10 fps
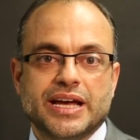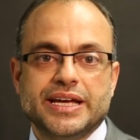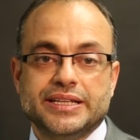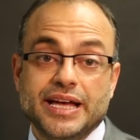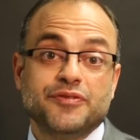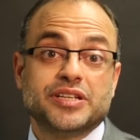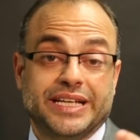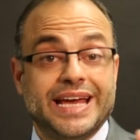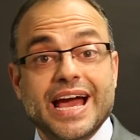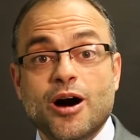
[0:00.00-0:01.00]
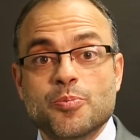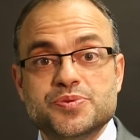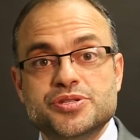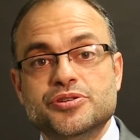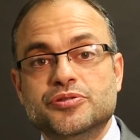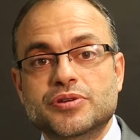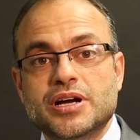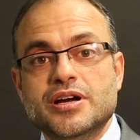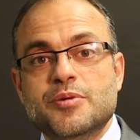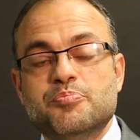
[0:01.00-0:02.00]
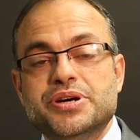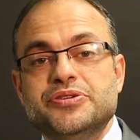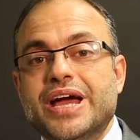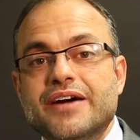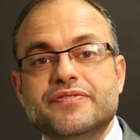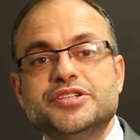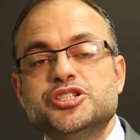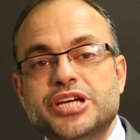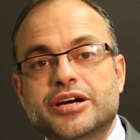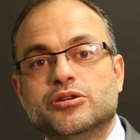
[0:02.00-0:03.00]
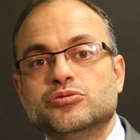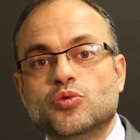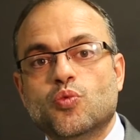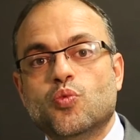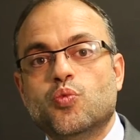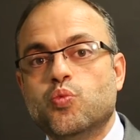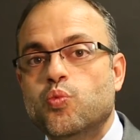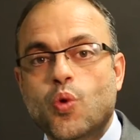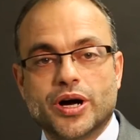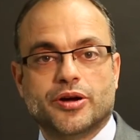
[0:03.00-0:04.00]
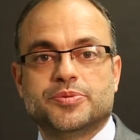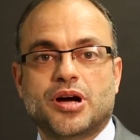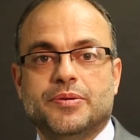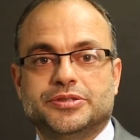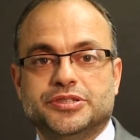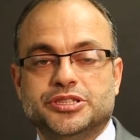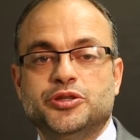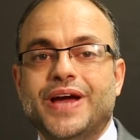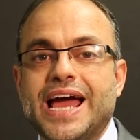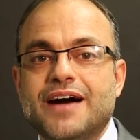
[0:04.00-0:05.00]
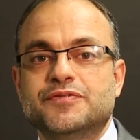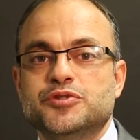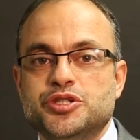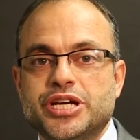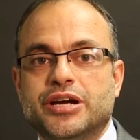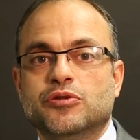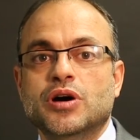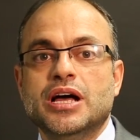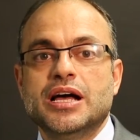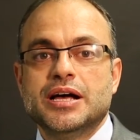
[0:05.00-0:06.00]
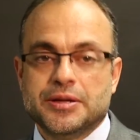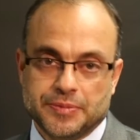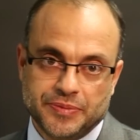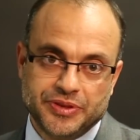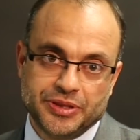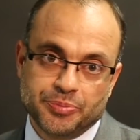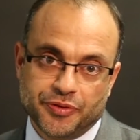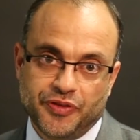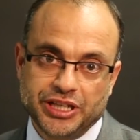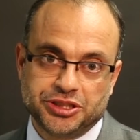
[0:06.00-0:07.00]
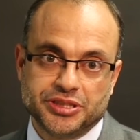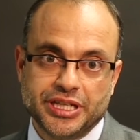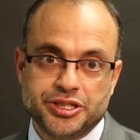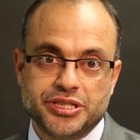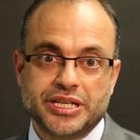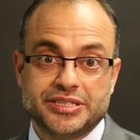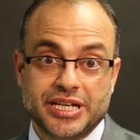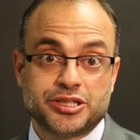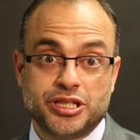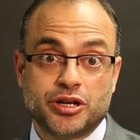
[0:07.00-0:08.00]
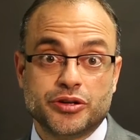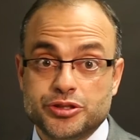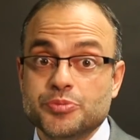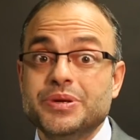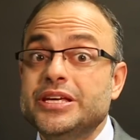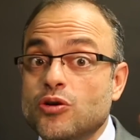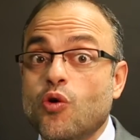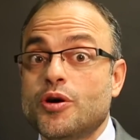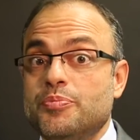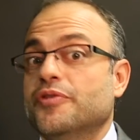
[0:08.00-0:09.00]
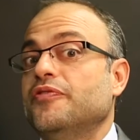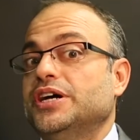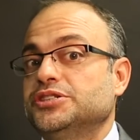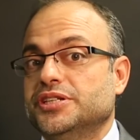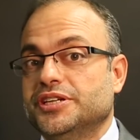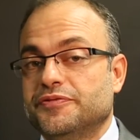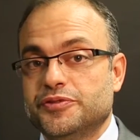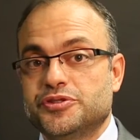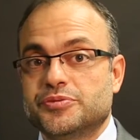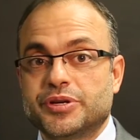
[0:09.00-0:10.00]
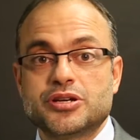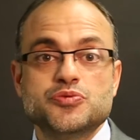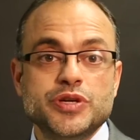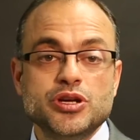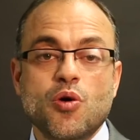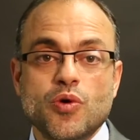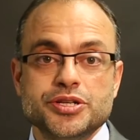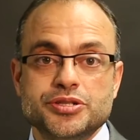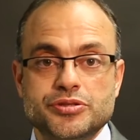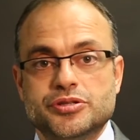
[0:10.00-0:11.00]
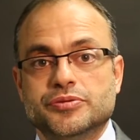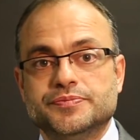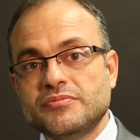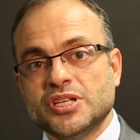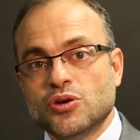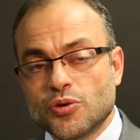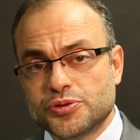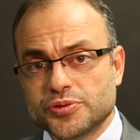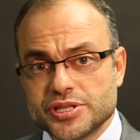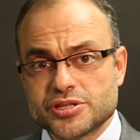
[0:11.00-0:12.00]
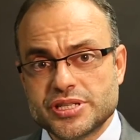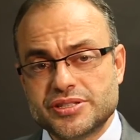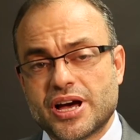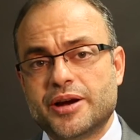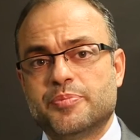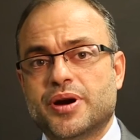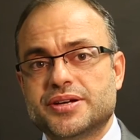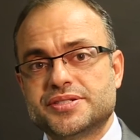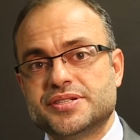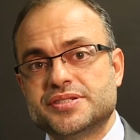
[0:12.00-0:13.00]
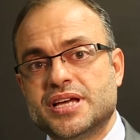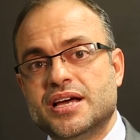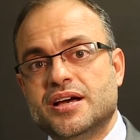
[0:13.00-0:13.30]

it definitely helps you, but you haven't shadowed one optometrist. You have to shadow the profession that is actually going to be your profession in the future, because we don't want you to go through this entire process,